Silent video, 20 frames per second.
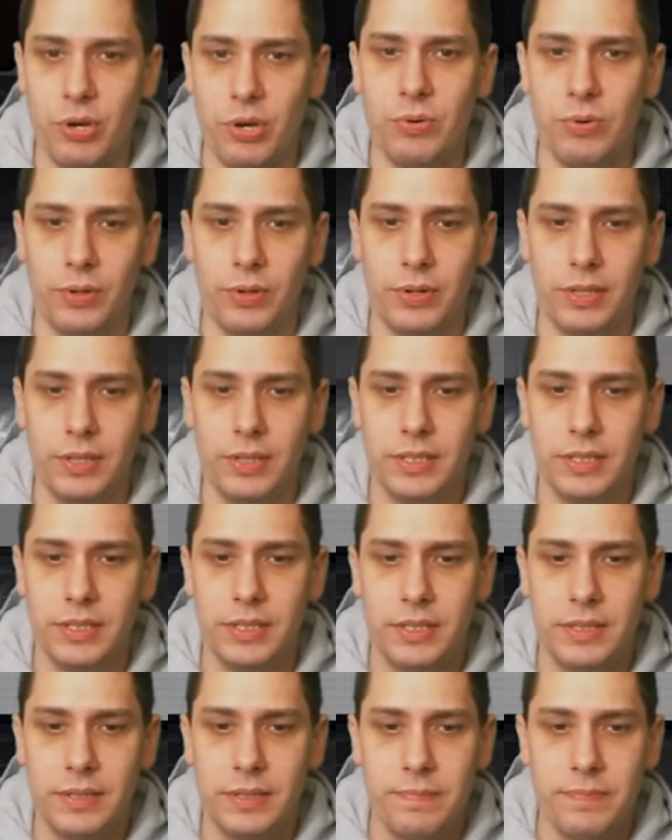cool.
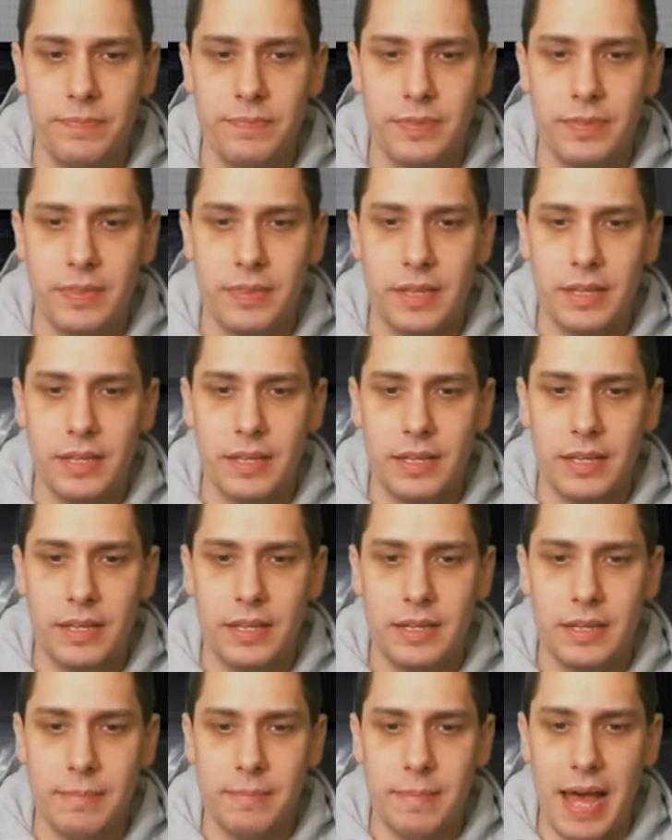
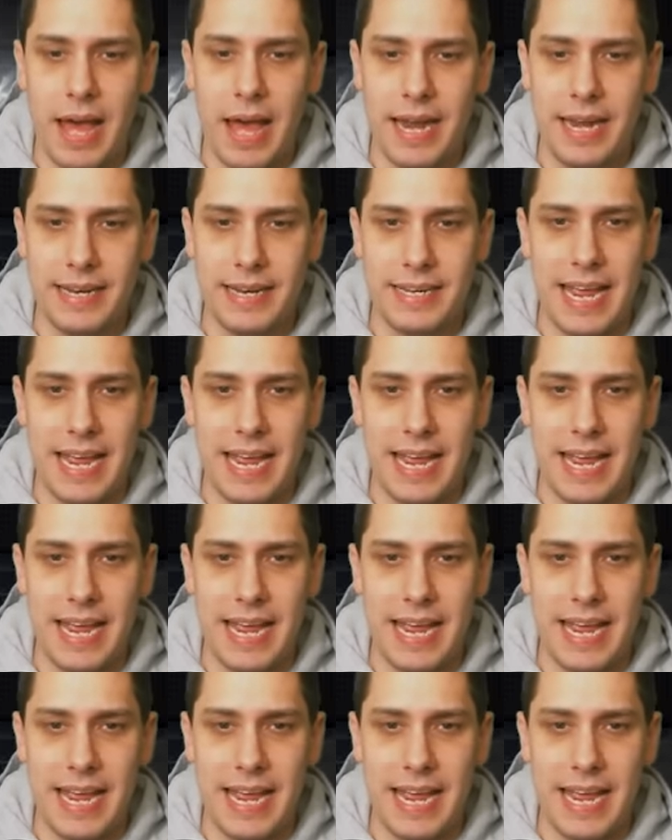Come on.